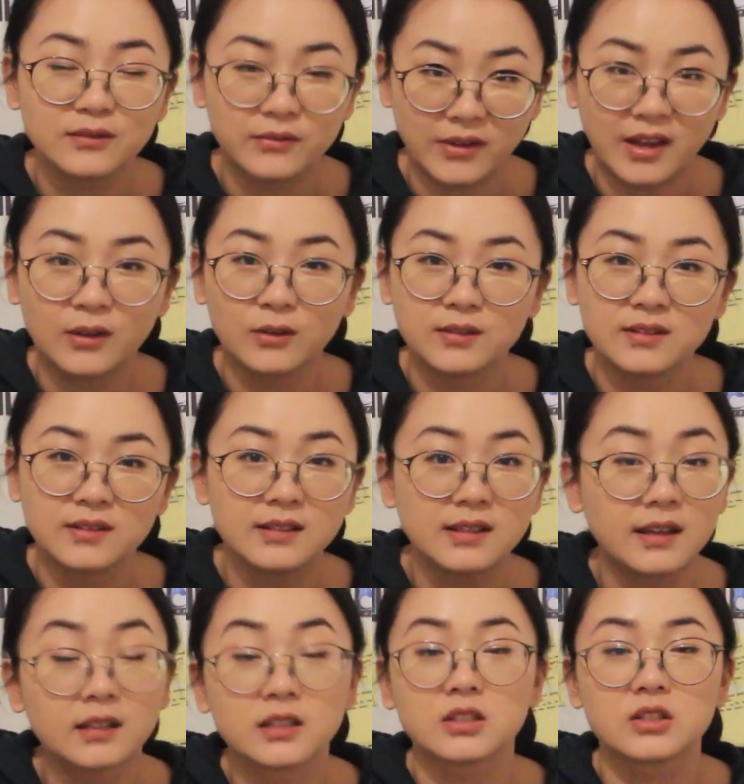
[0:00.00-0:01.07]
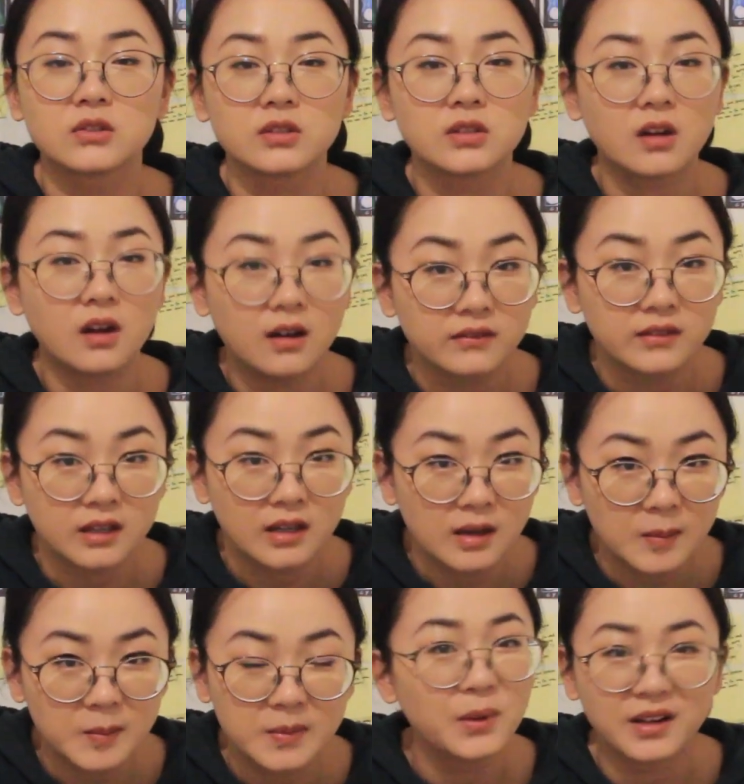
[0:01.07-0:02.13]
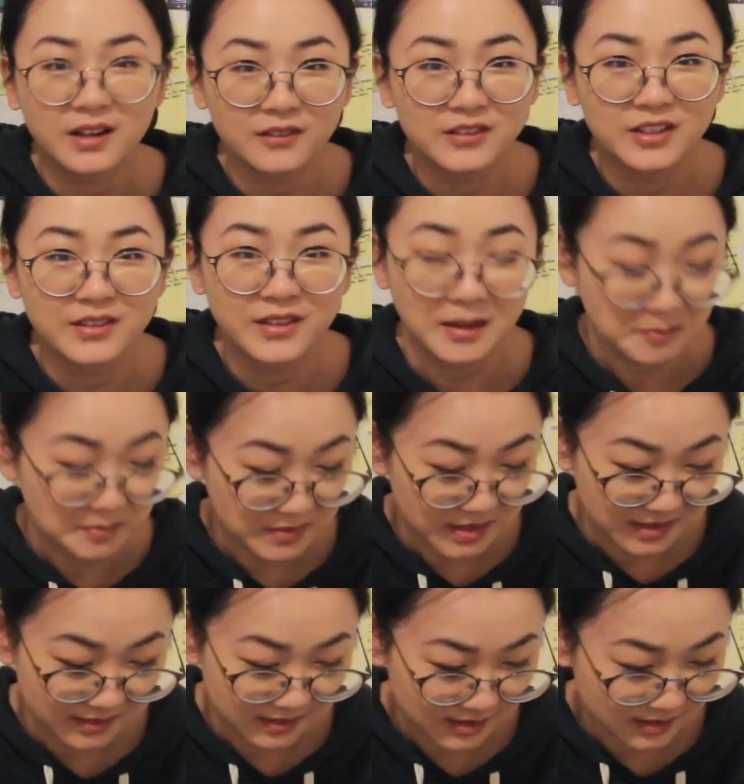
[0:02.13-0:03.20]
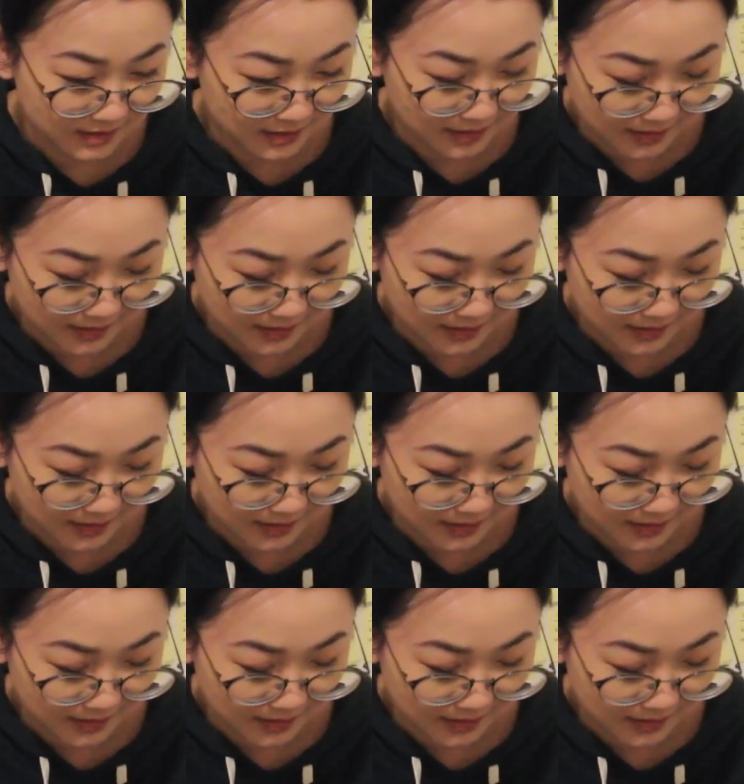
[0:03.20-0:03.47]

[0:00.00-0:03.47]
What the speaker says: found the extra coffee cup, whatever that means.